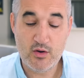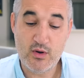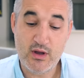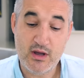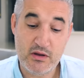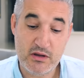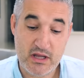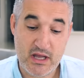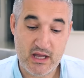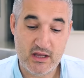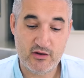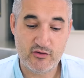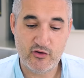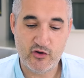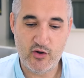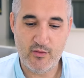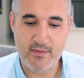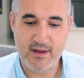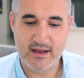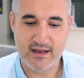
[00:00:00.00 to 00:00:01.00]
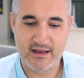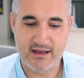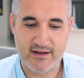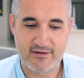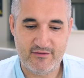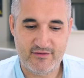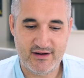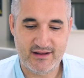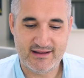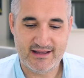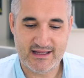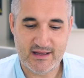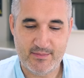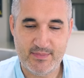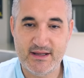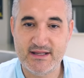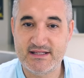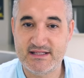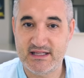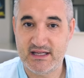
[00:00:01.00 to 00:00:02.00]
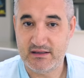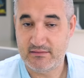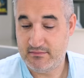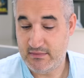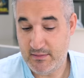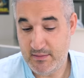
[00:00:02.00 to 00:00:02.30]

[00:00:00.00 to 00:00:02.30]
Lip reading: Oh, okay, so you're making a frittata pizza.